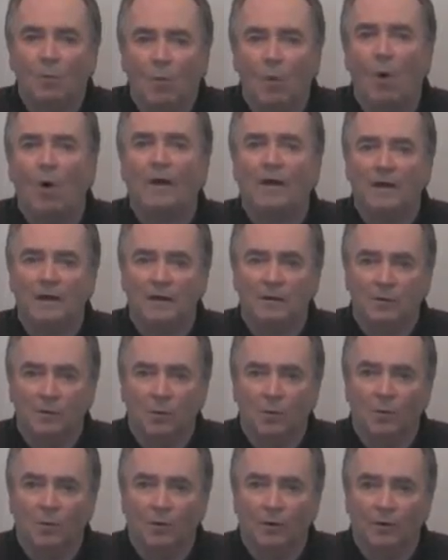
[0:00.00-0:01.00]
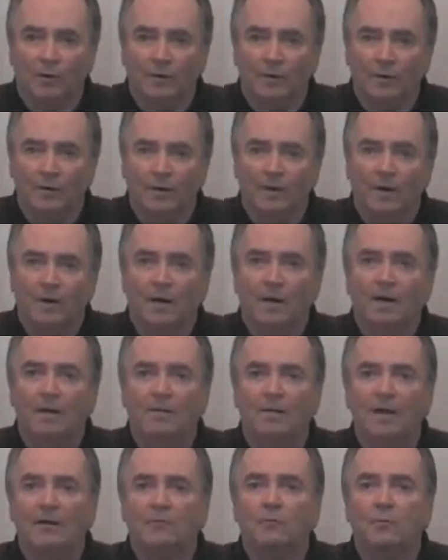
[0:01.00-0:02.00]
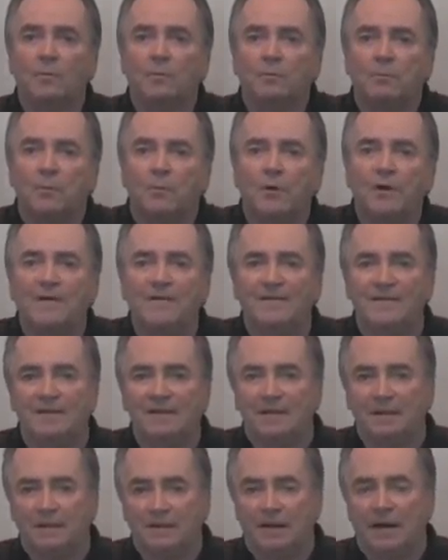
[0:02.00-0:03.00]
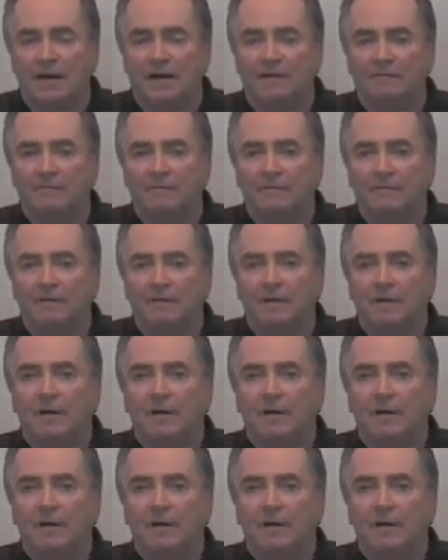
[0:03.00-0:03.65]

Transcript: Walking in the word. That's what brings it to life.